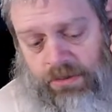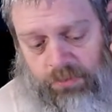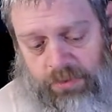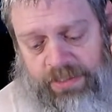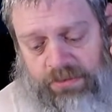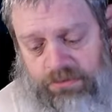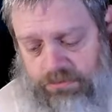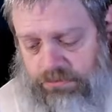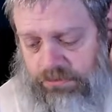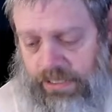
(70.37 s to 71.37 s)
Well,
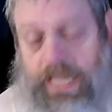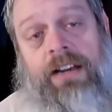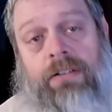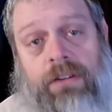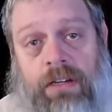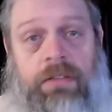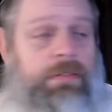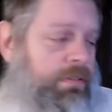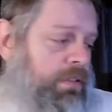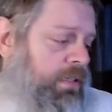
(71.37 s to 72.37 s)
I don't know.
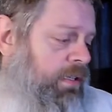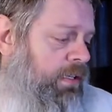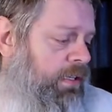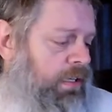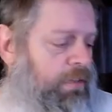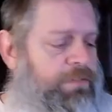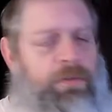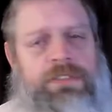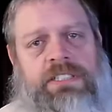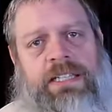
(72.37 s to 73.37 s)

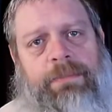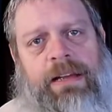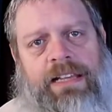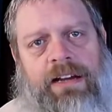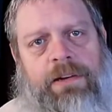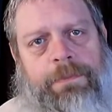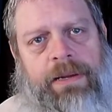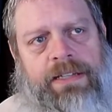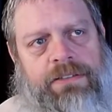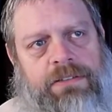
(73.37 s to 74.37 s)
Unfortunately, my
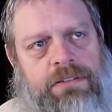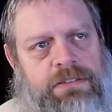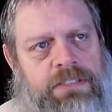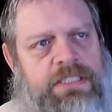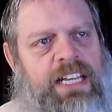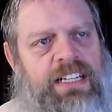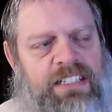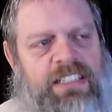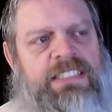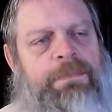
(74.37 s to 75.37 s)
chiropractor just kind of
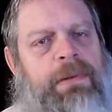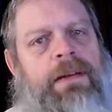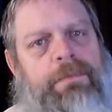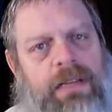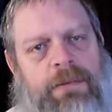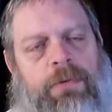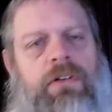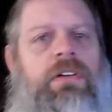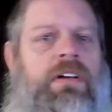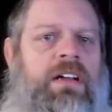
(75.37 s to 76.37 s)
does the bare
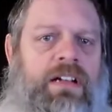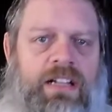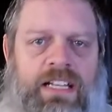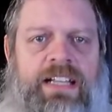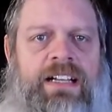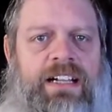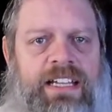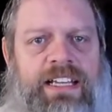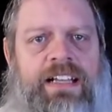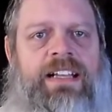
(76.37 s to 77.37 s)
minimal click,
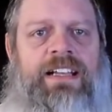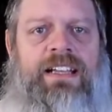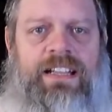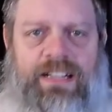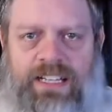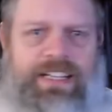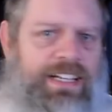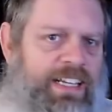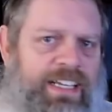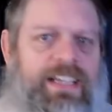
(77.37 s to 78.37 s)
click, click,
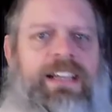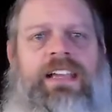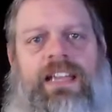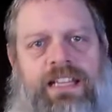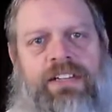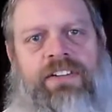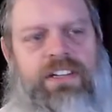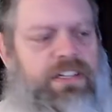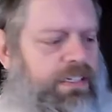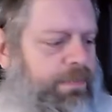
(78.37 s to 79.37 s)
click, and you're
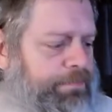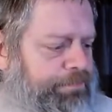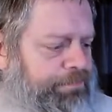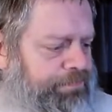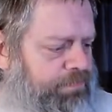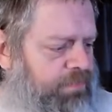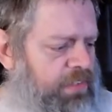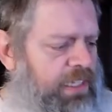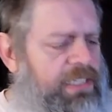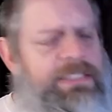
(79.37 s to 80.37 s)
done.
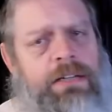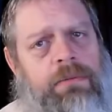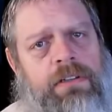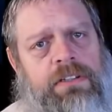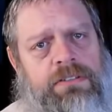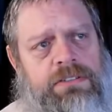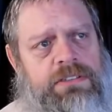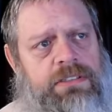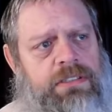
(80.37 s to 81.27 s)
He's not one of those